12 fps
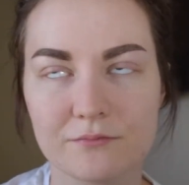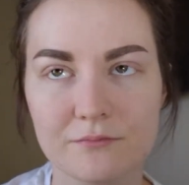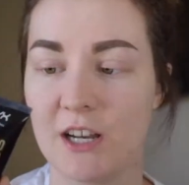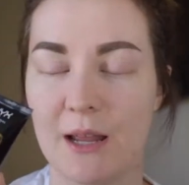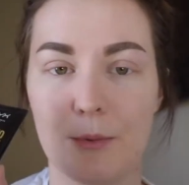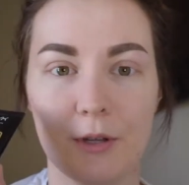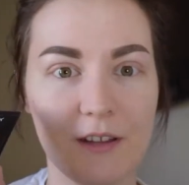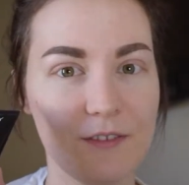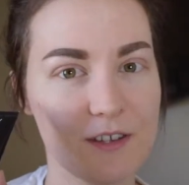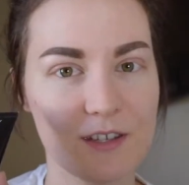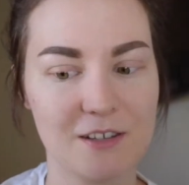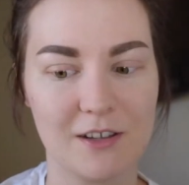And I believe
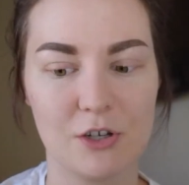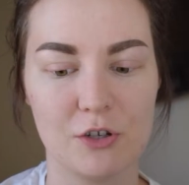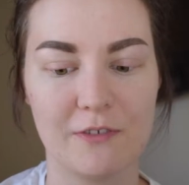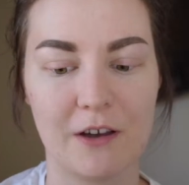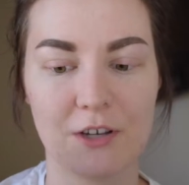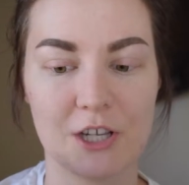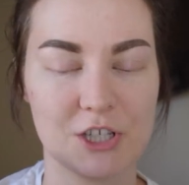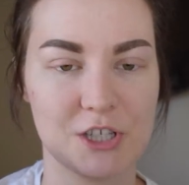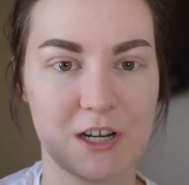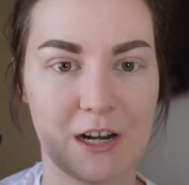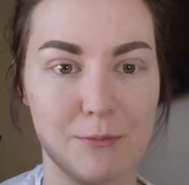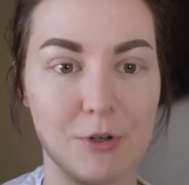this is a new
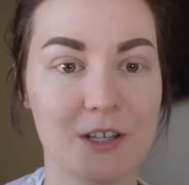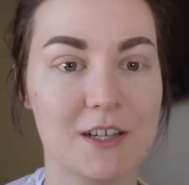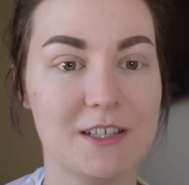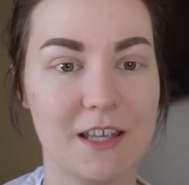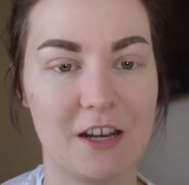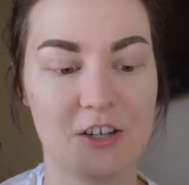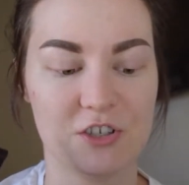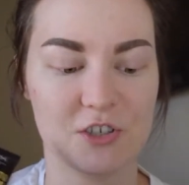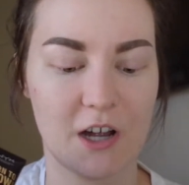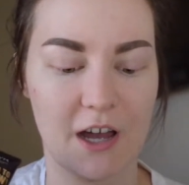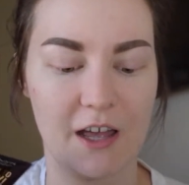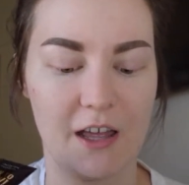foundation and I'm really excited to
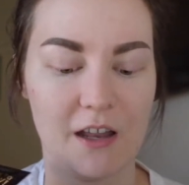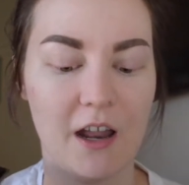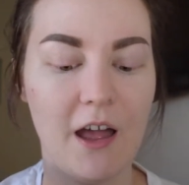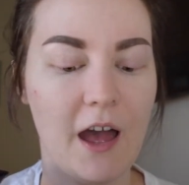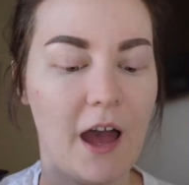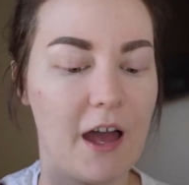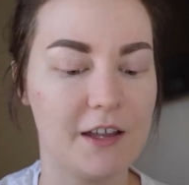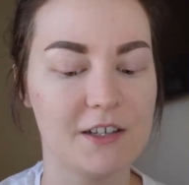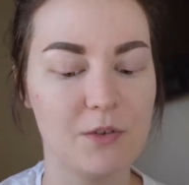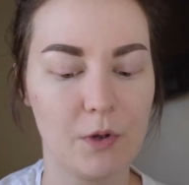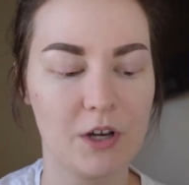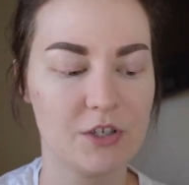try it. I
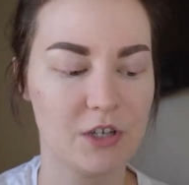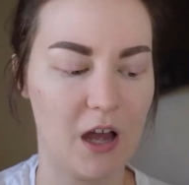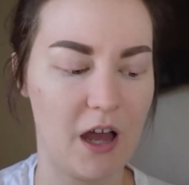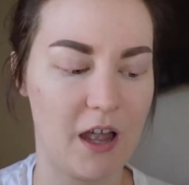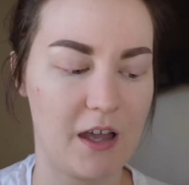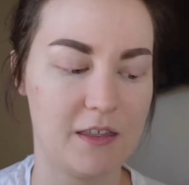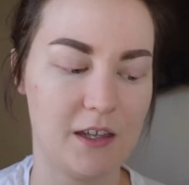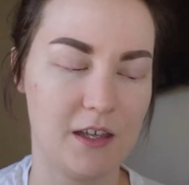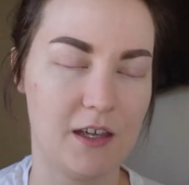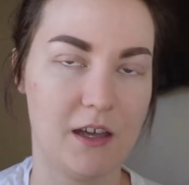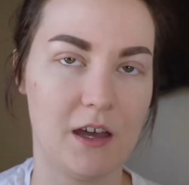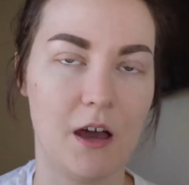did want to try
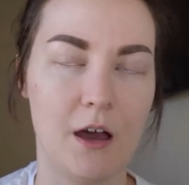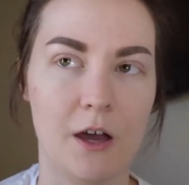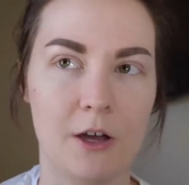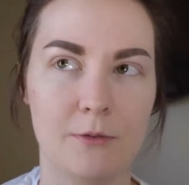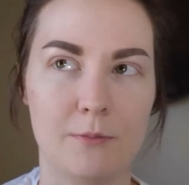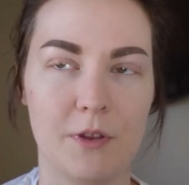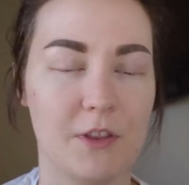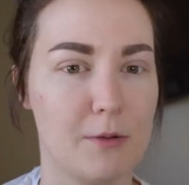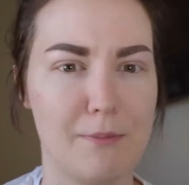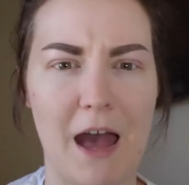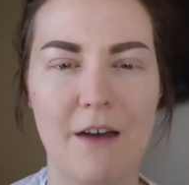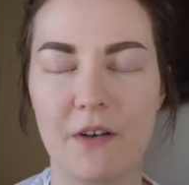the their
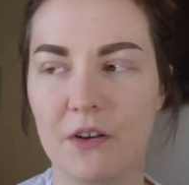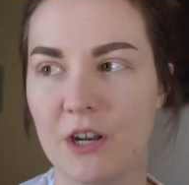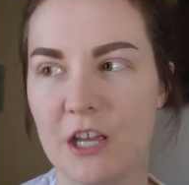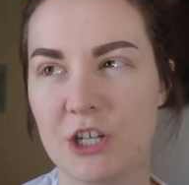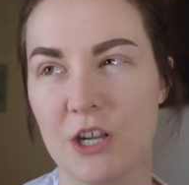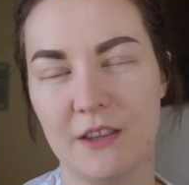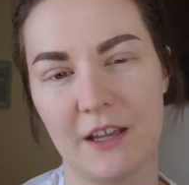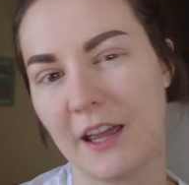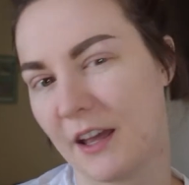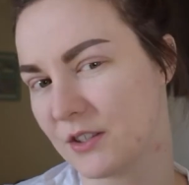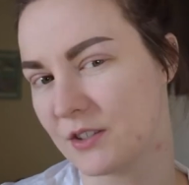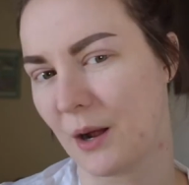matte foundation, the
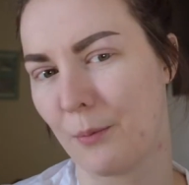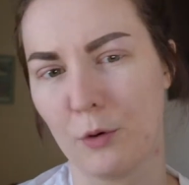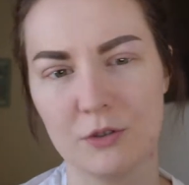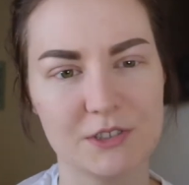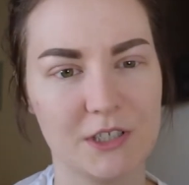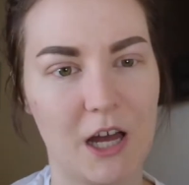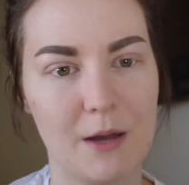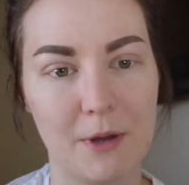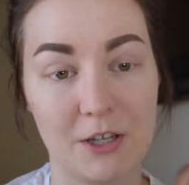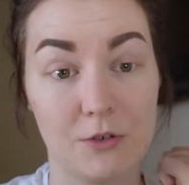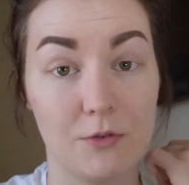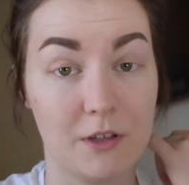Can't Stop Won't Stop. I
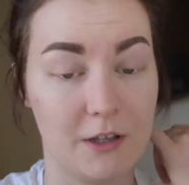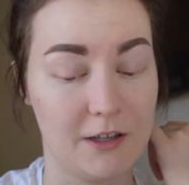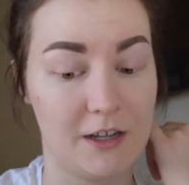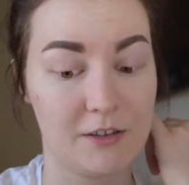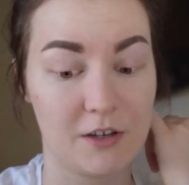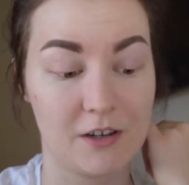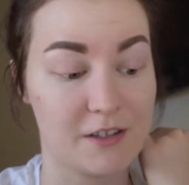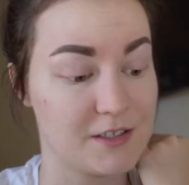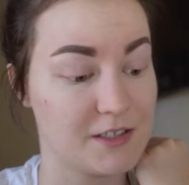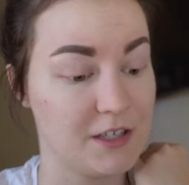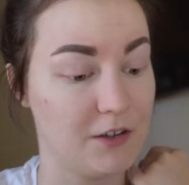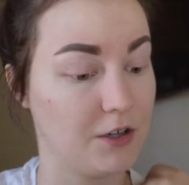do really like their
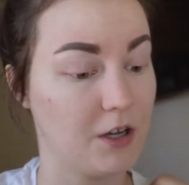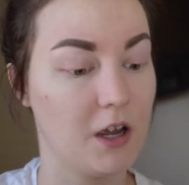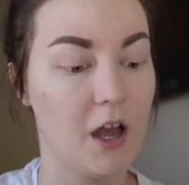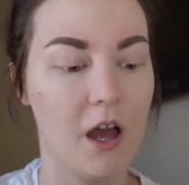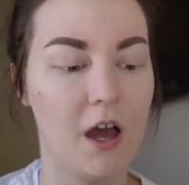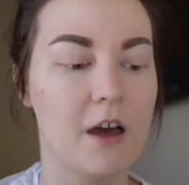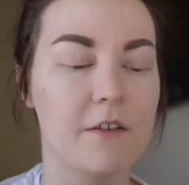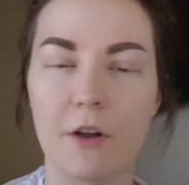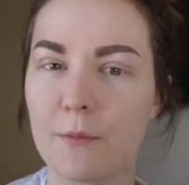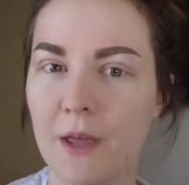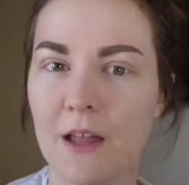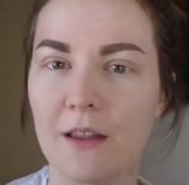concealer
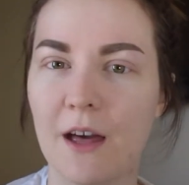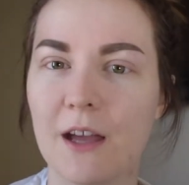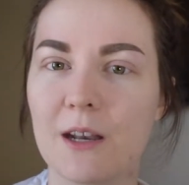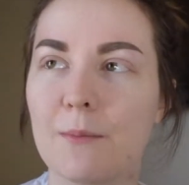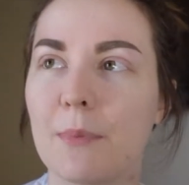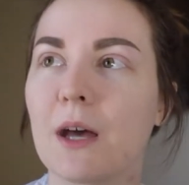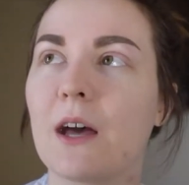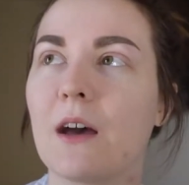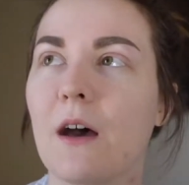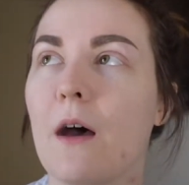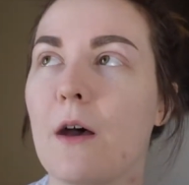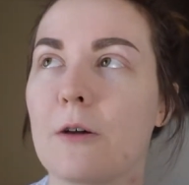from that line, but
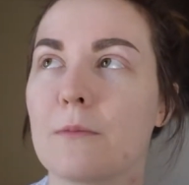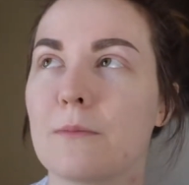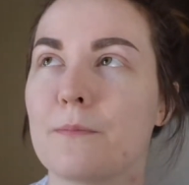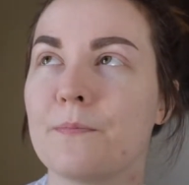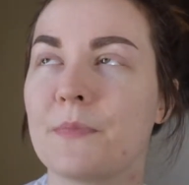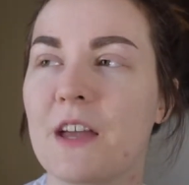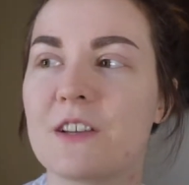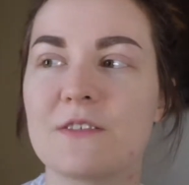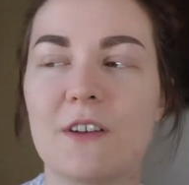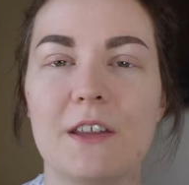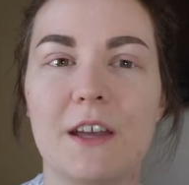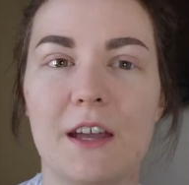I just
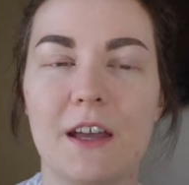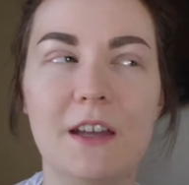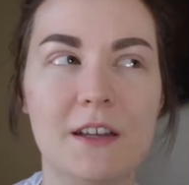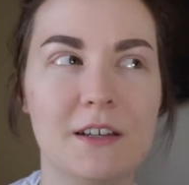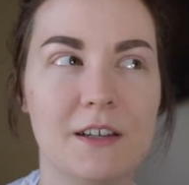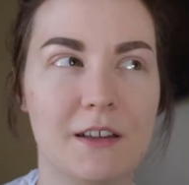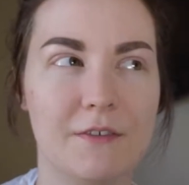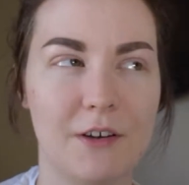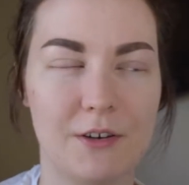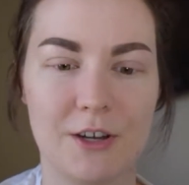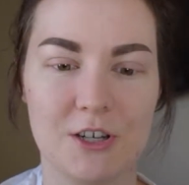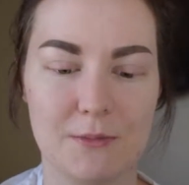like the
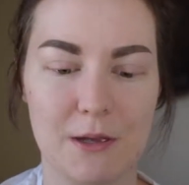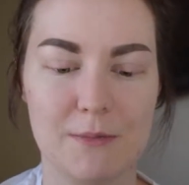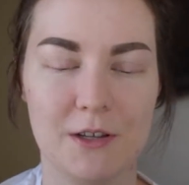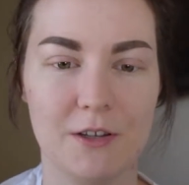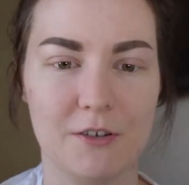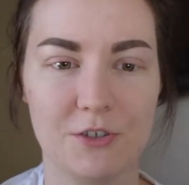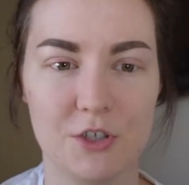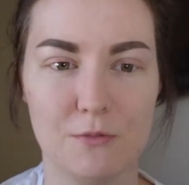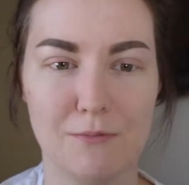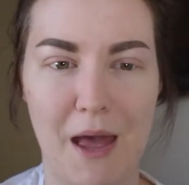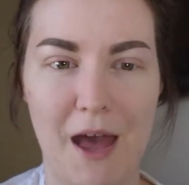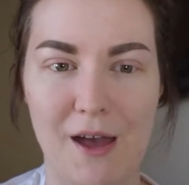foundation might be a little too
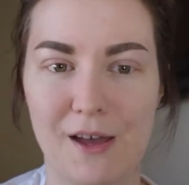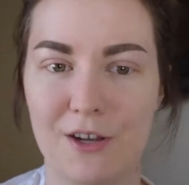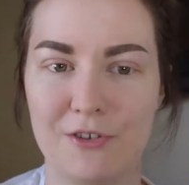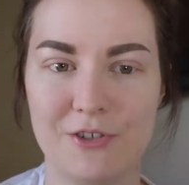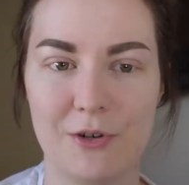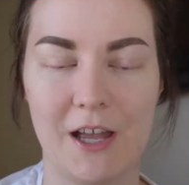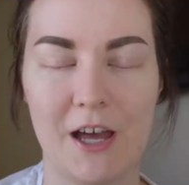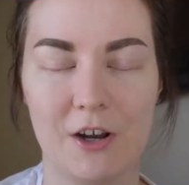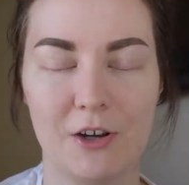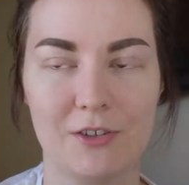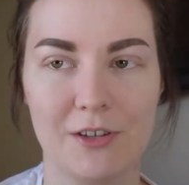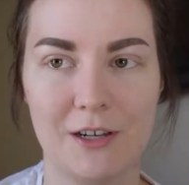matte, and also I kind of
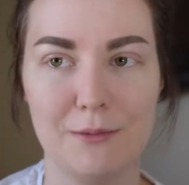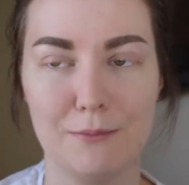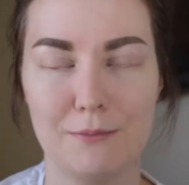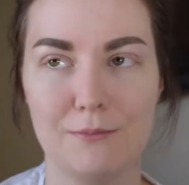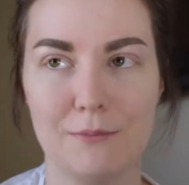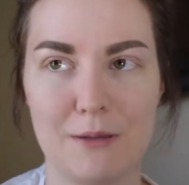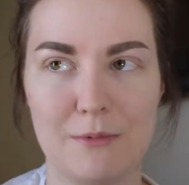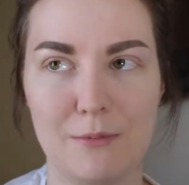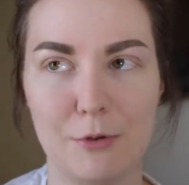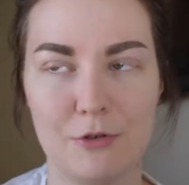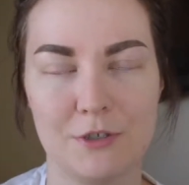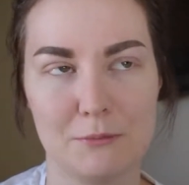heard that it maybe
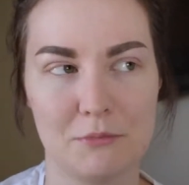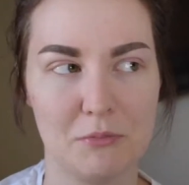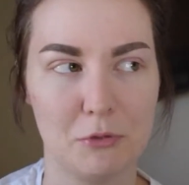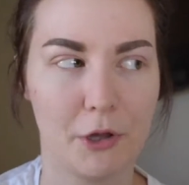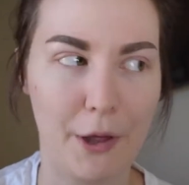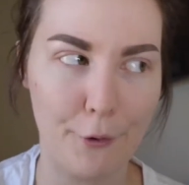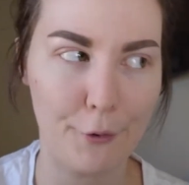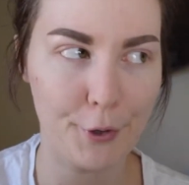broke some people out.